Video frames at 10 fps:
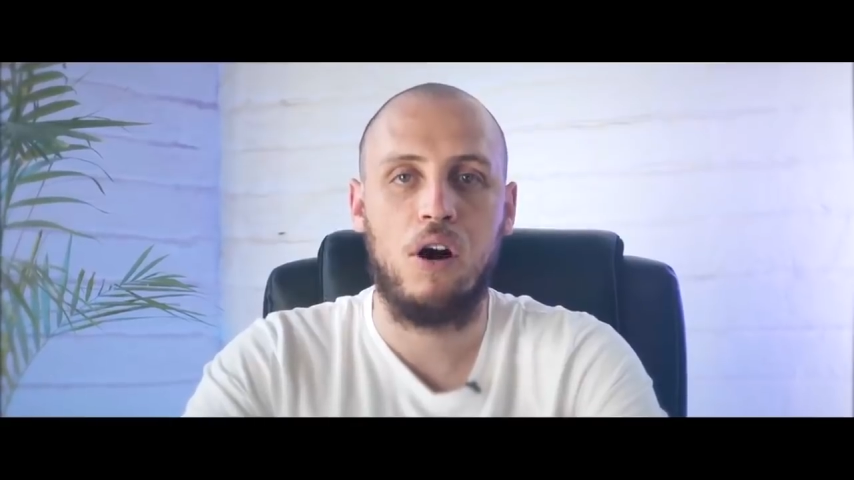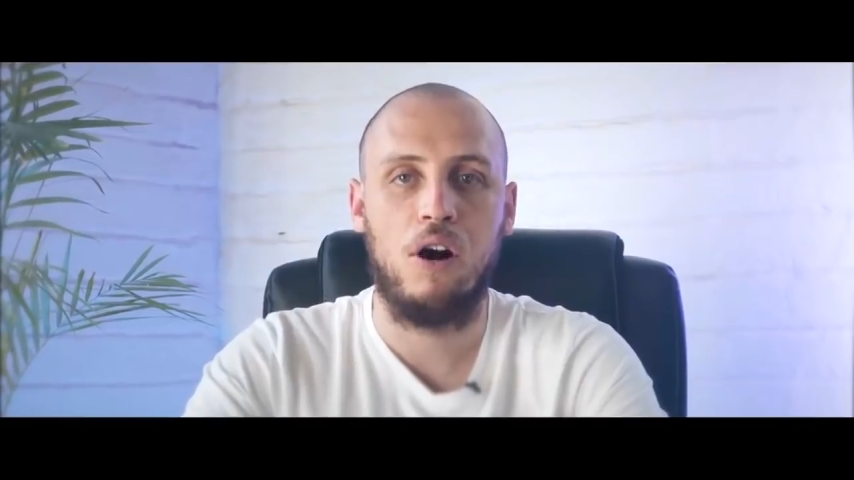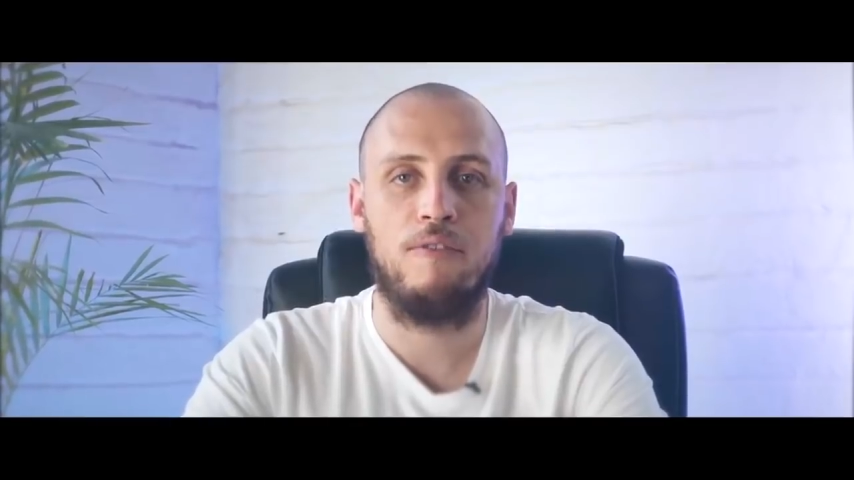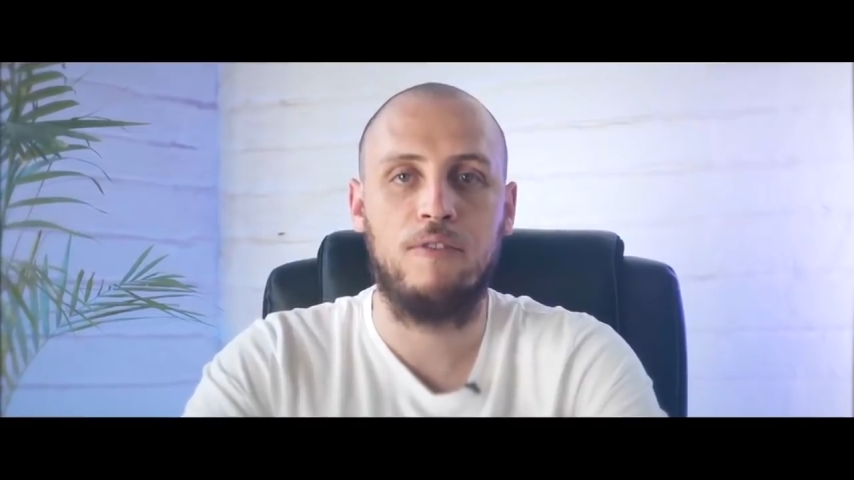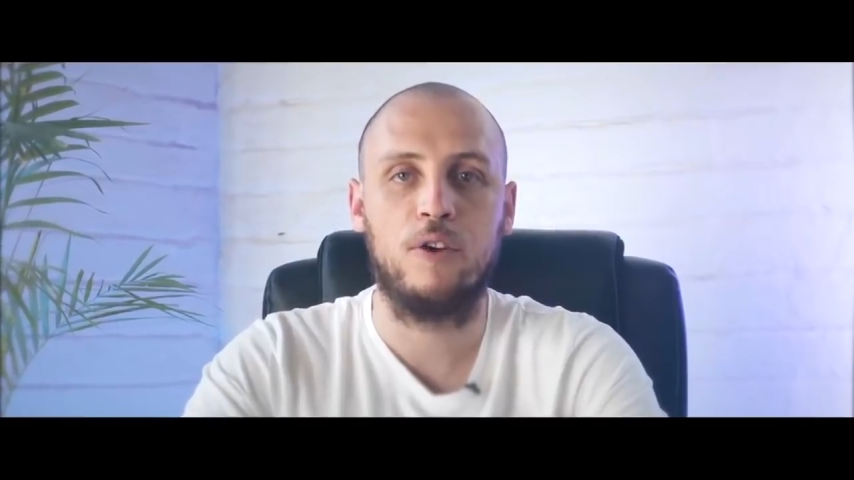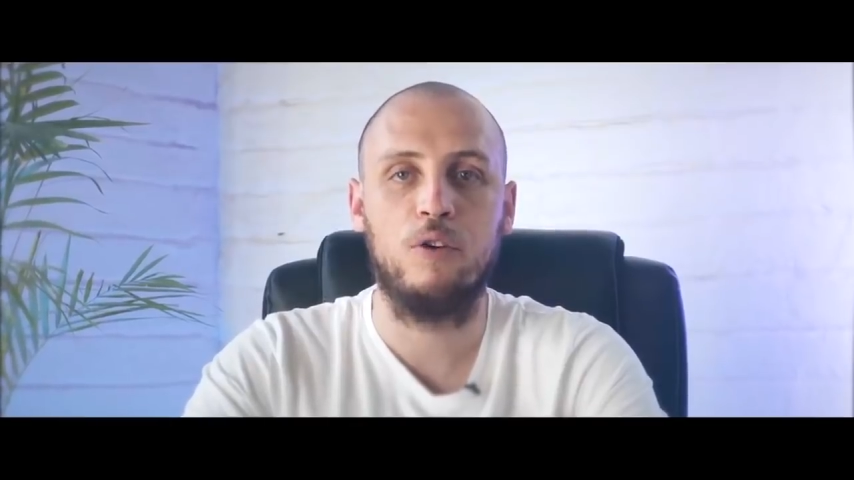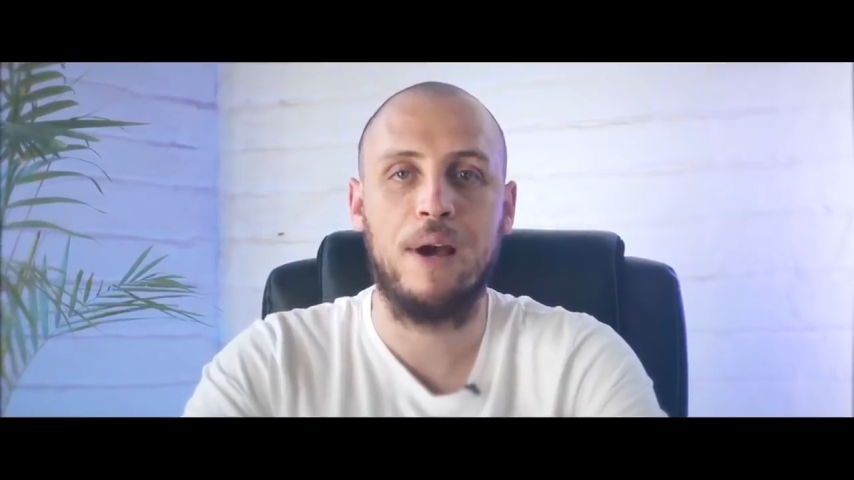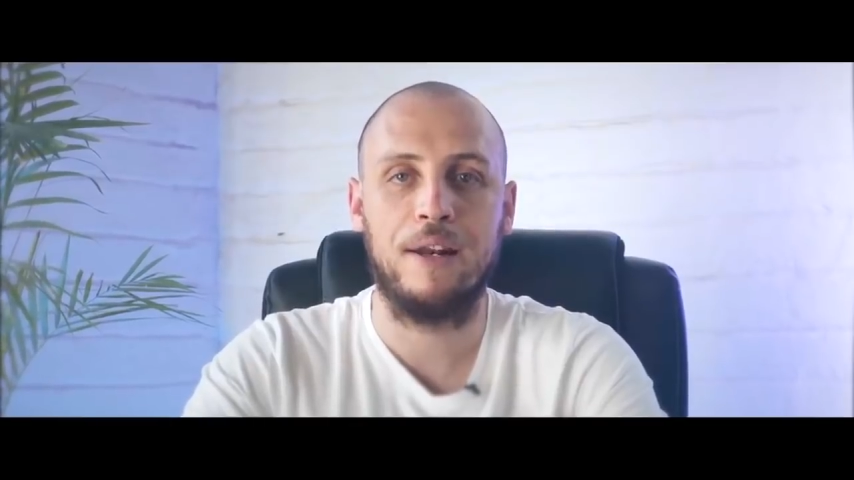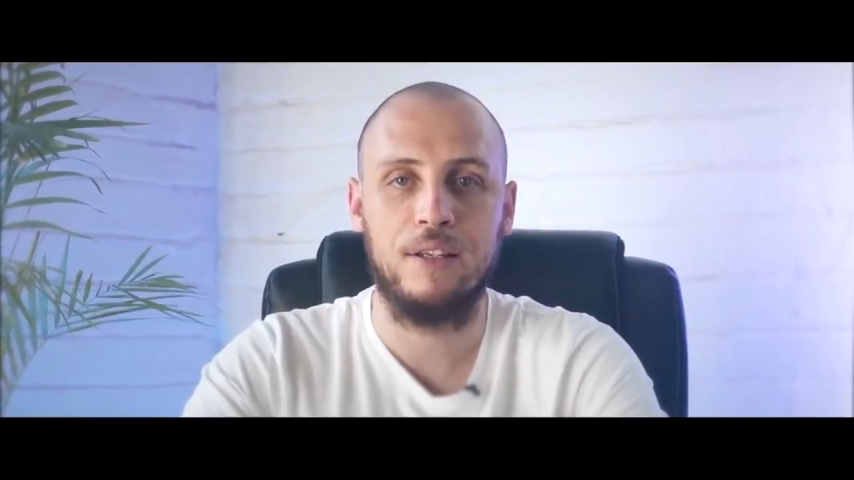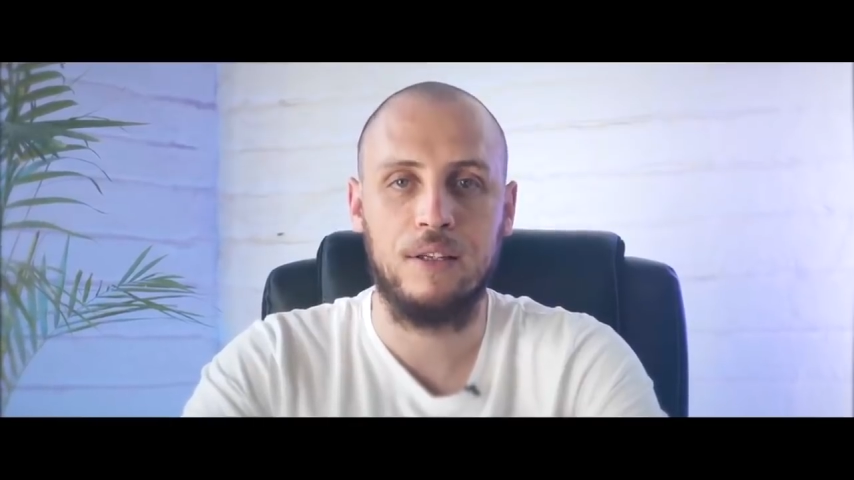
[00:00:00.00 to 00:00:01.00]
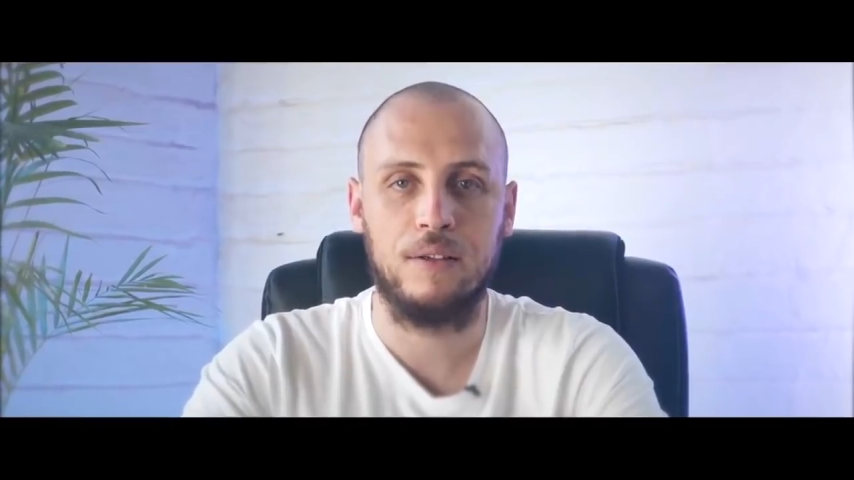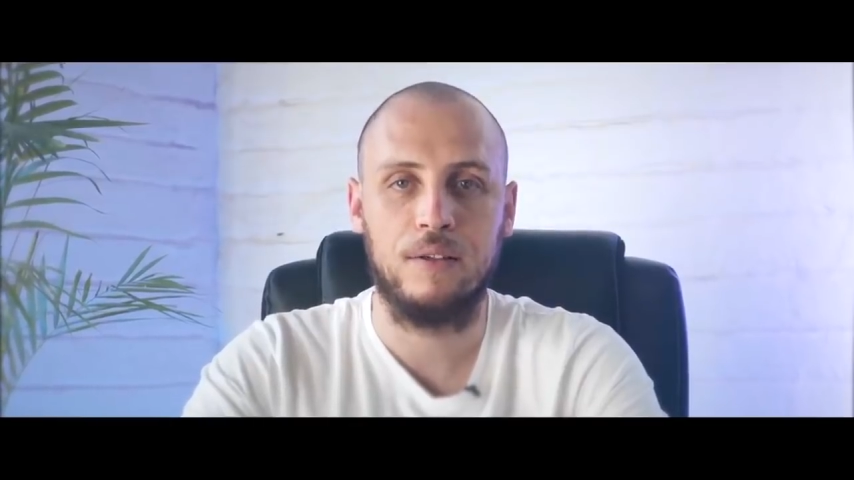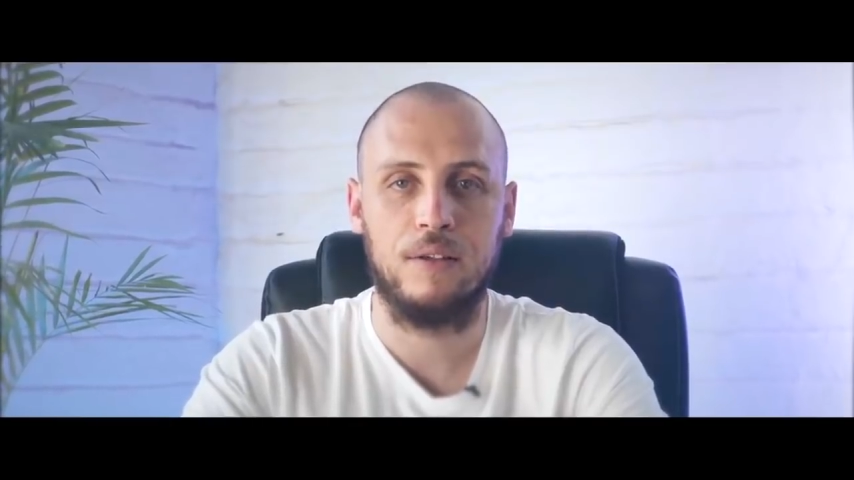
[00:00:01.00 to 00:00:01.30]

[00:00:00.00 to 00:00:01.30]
of humanity,